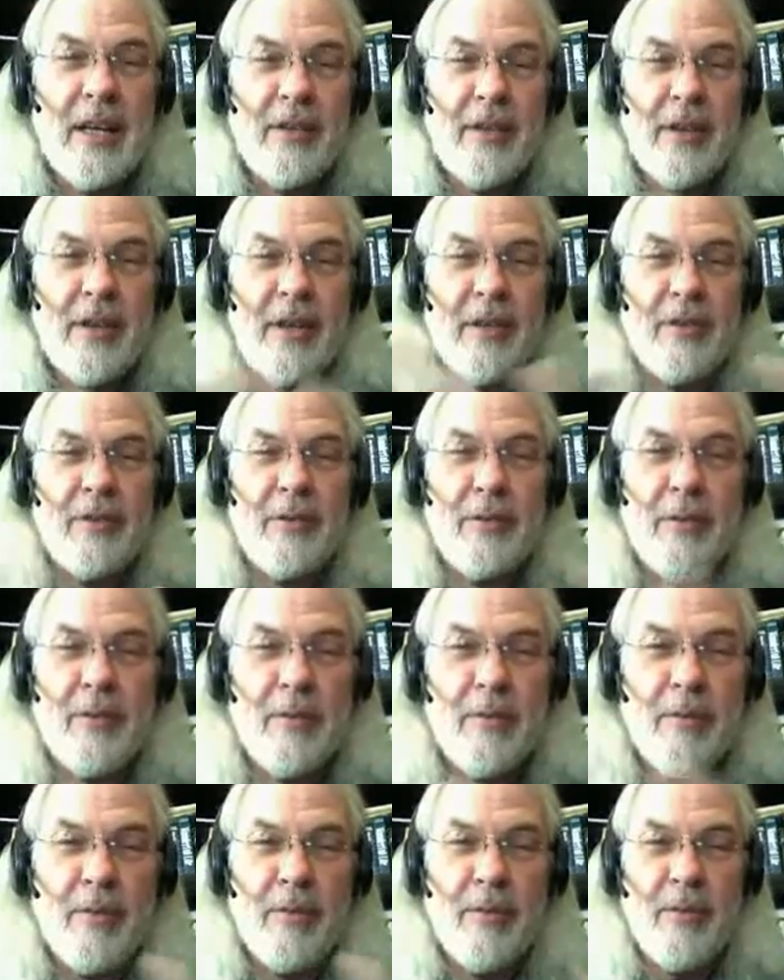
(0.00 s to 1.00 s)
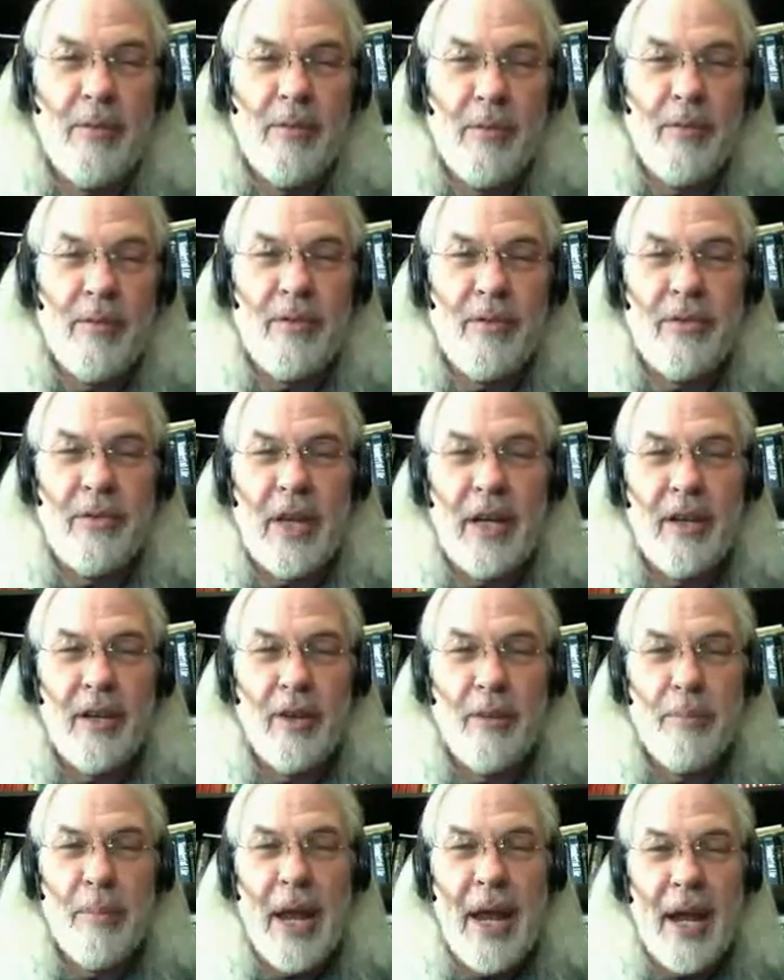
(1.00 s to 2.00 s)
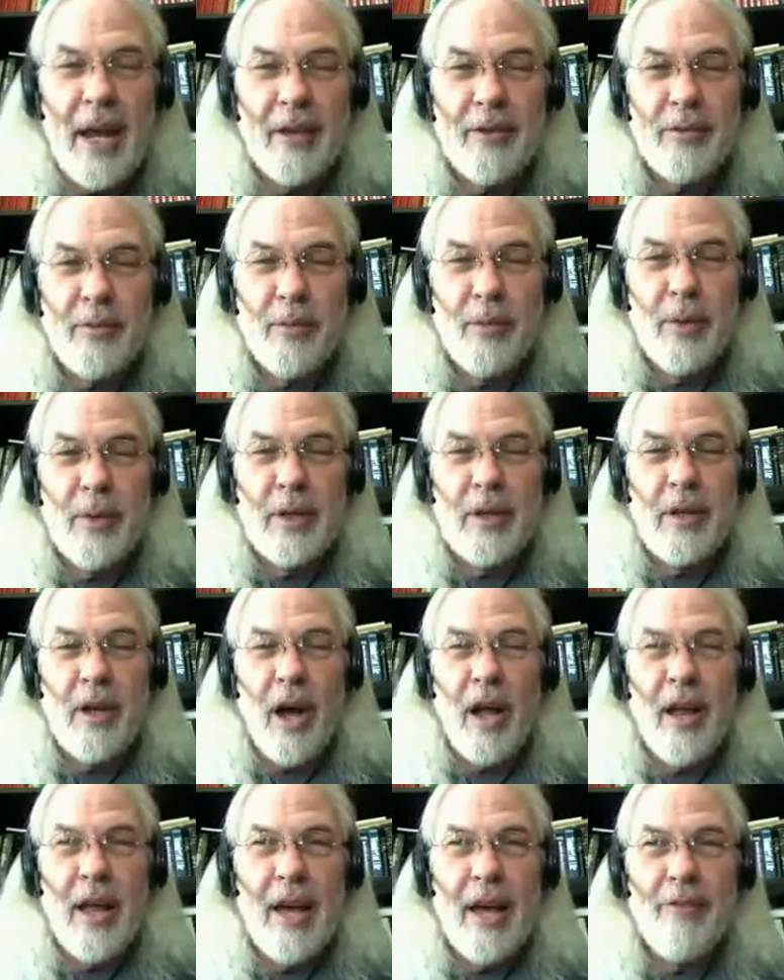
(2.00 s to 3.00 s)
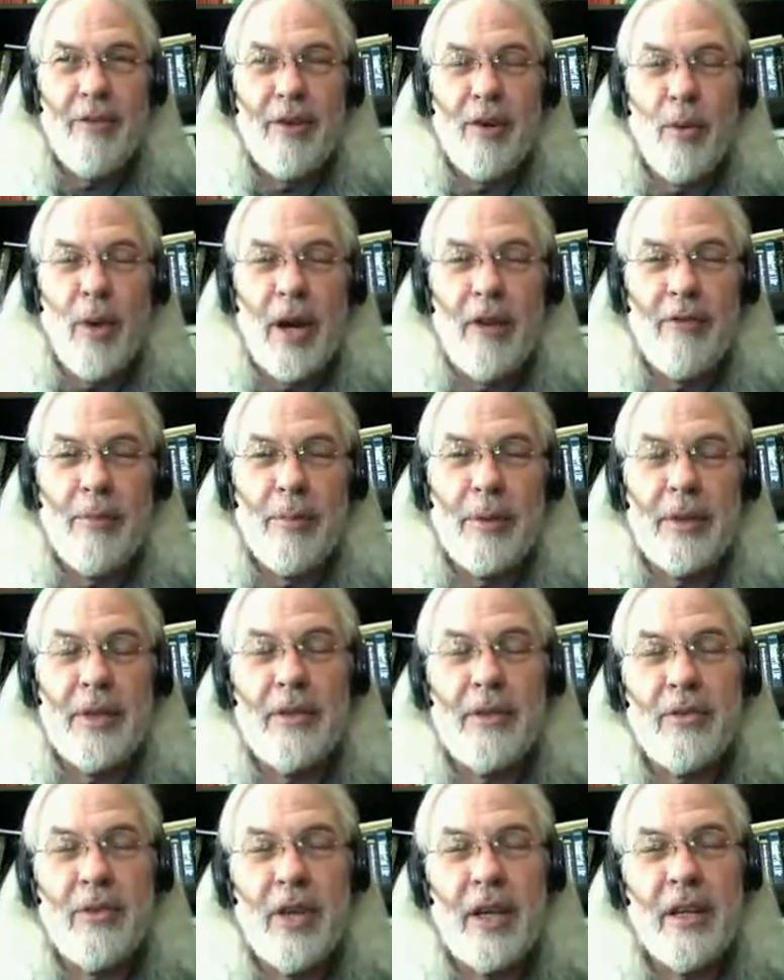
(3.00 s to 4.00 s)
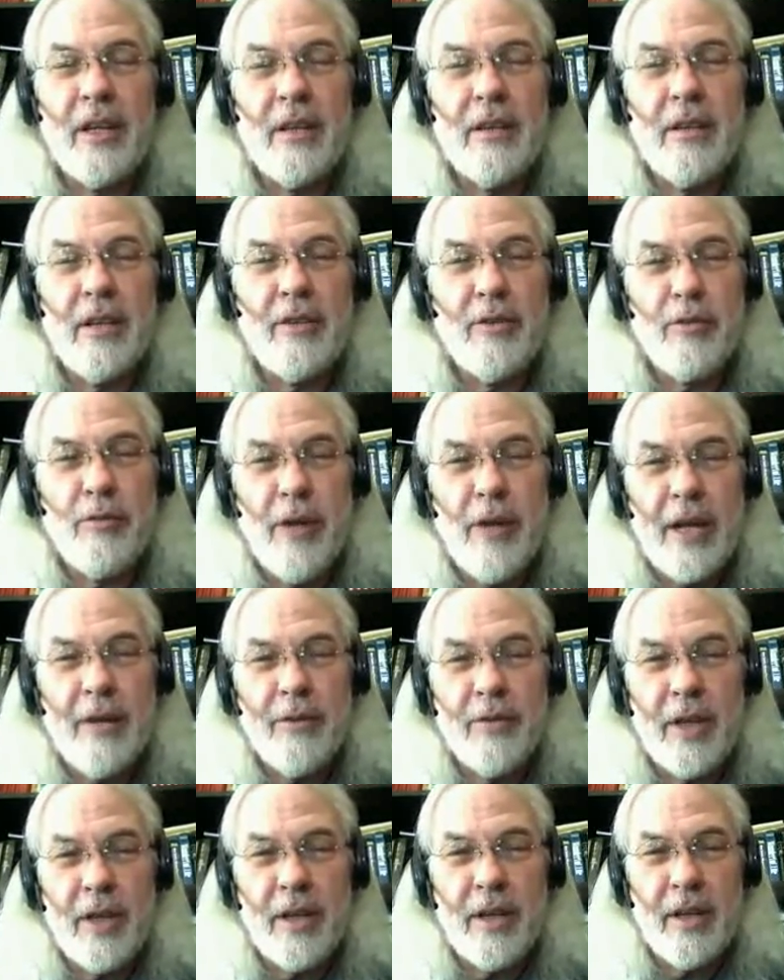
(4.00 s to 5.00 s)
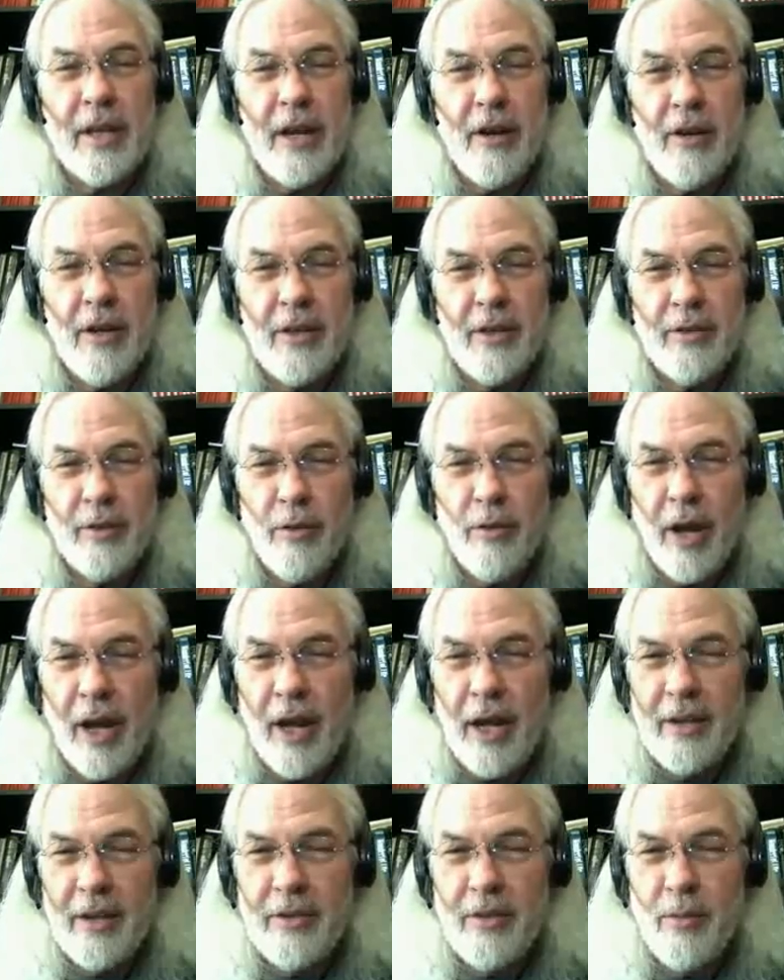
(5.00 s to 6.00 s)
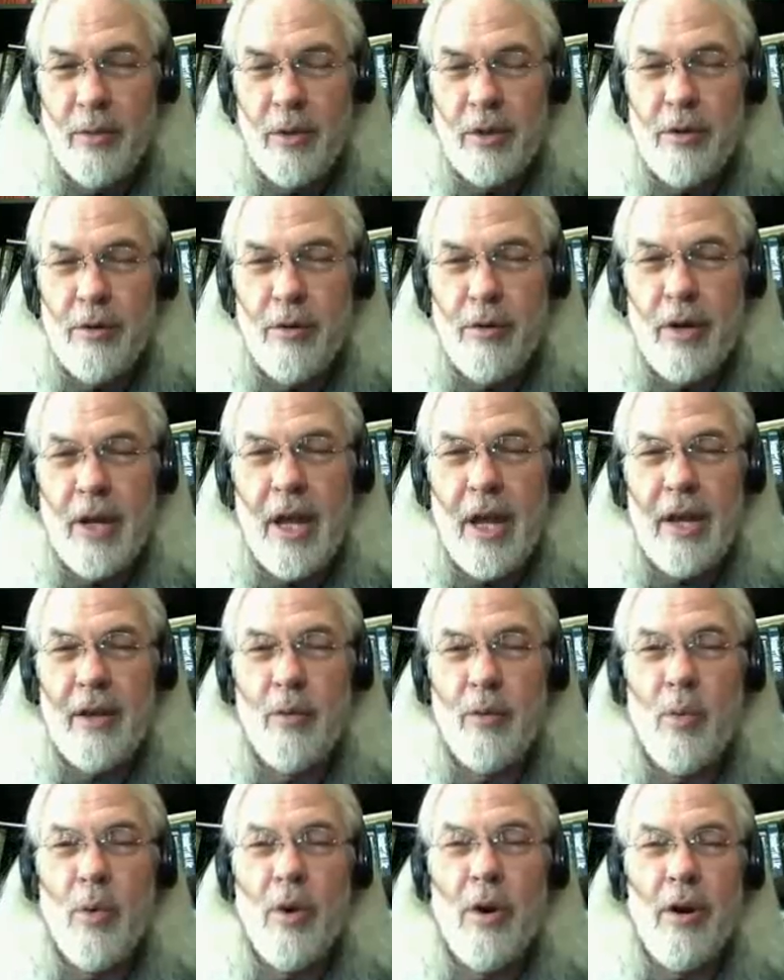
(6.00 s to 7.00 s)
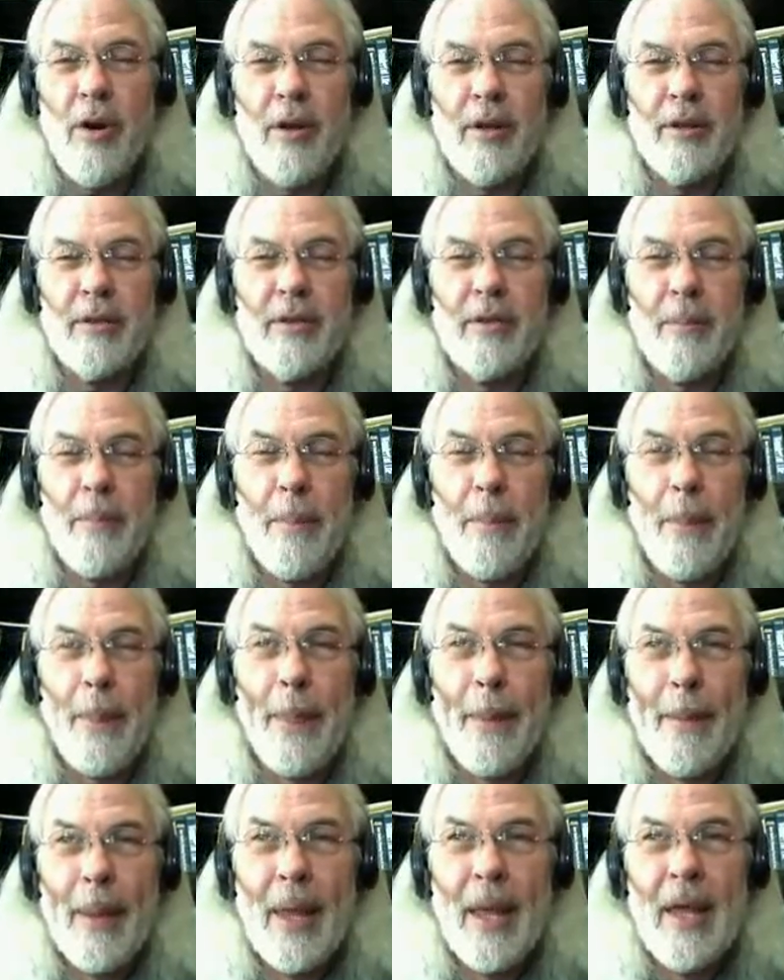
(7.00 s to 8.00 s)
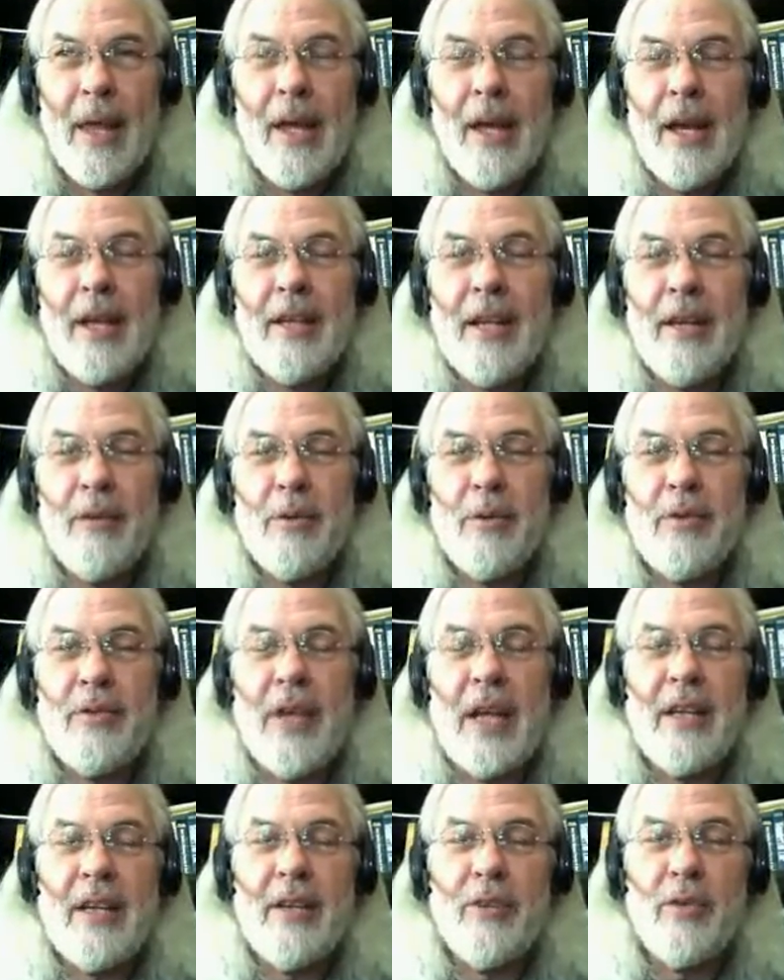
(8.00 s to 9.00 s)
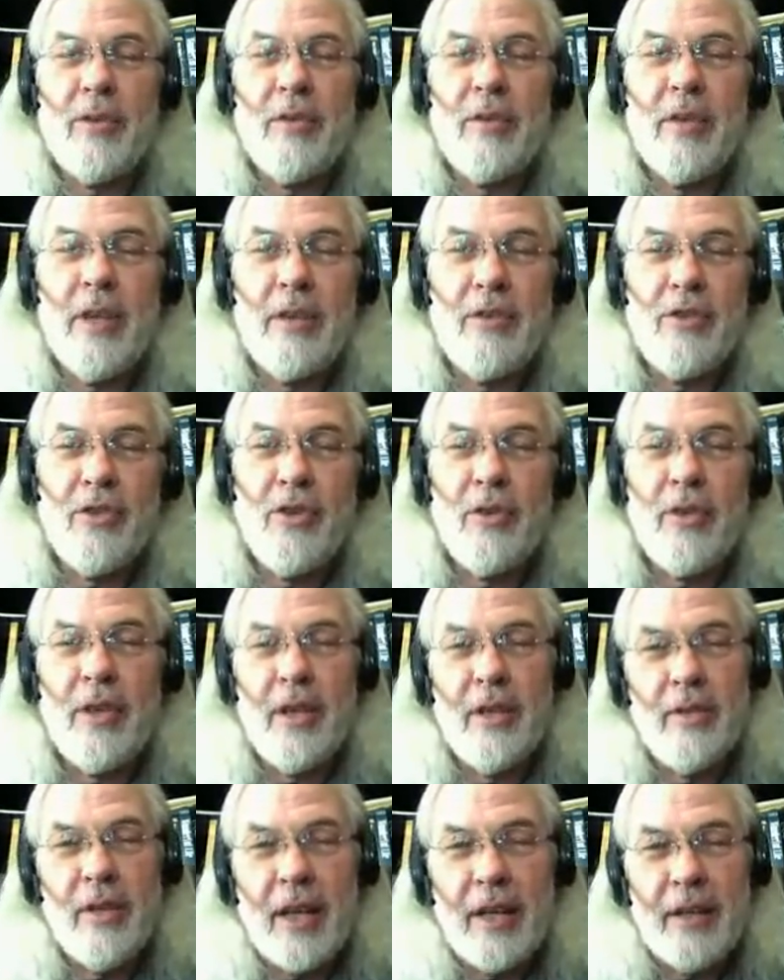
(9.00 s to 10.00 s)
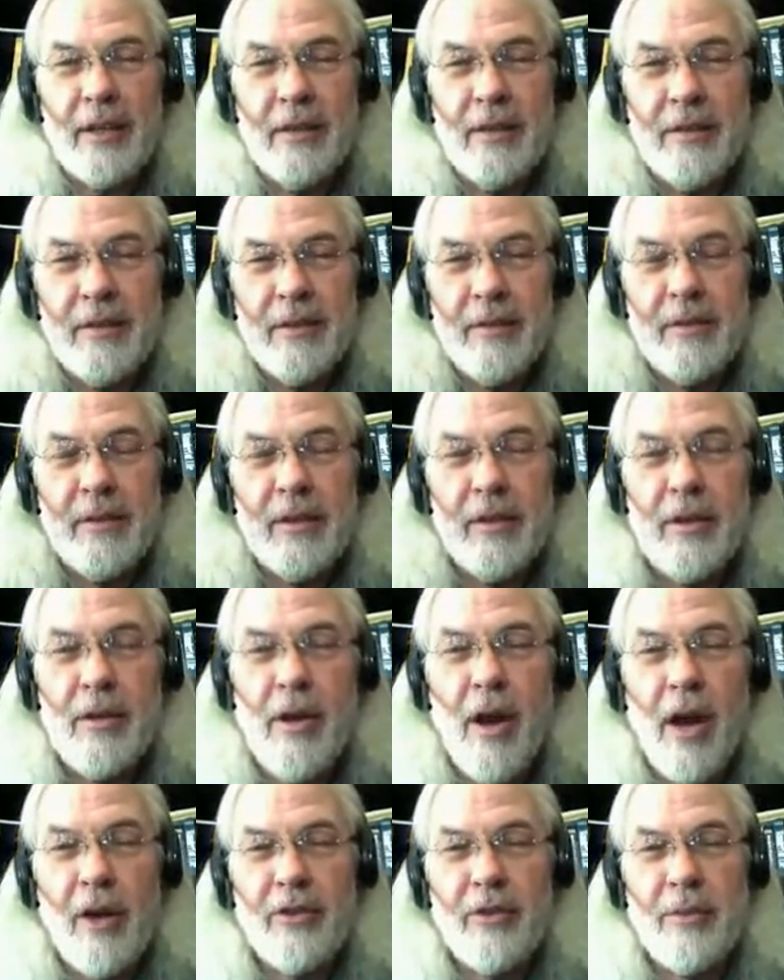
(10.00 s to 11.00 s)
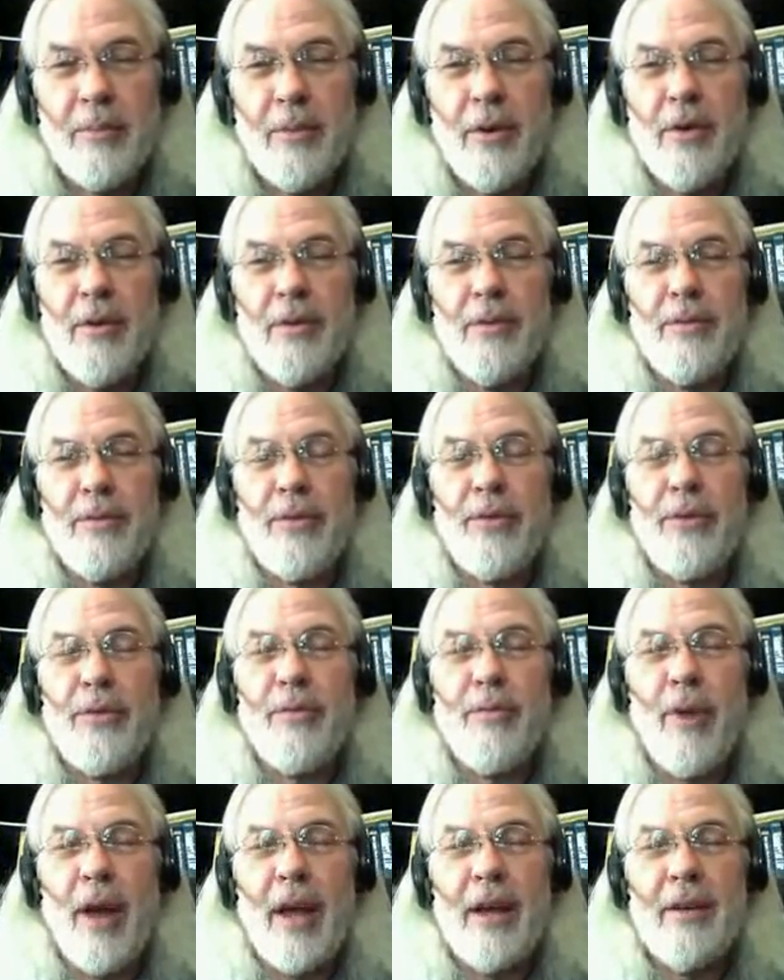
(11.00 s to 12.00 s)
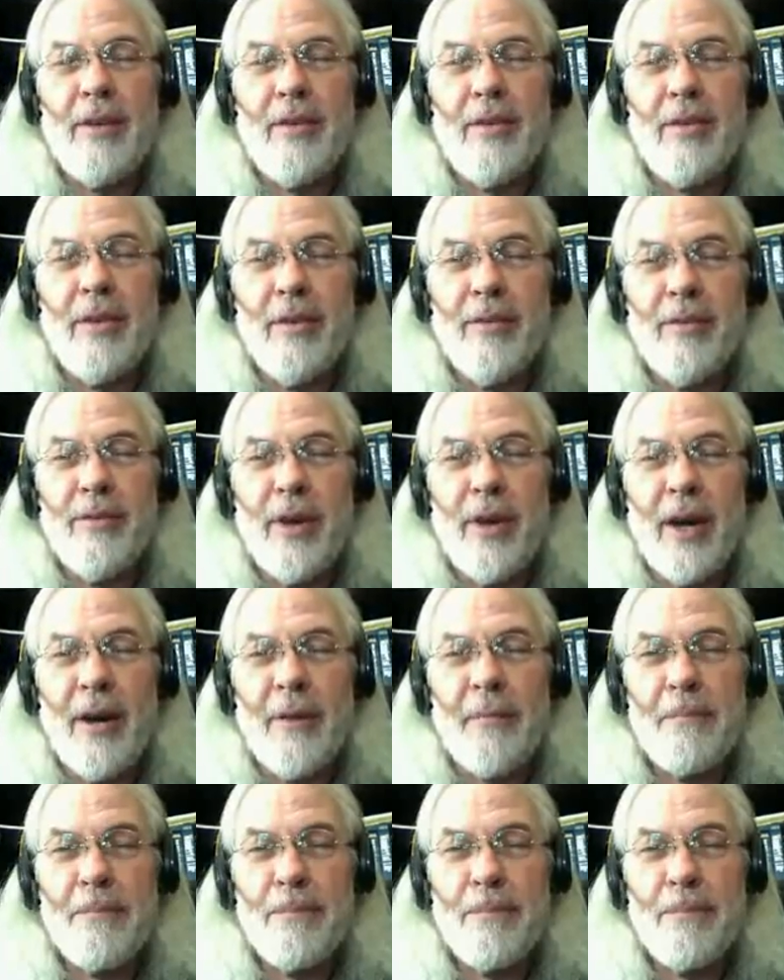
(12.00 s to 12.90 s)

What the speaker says: this singular mass, what we call heaven or whatever, but these creative singularities arise and would create worlds. And they would they'd shoot these like gossamer threads of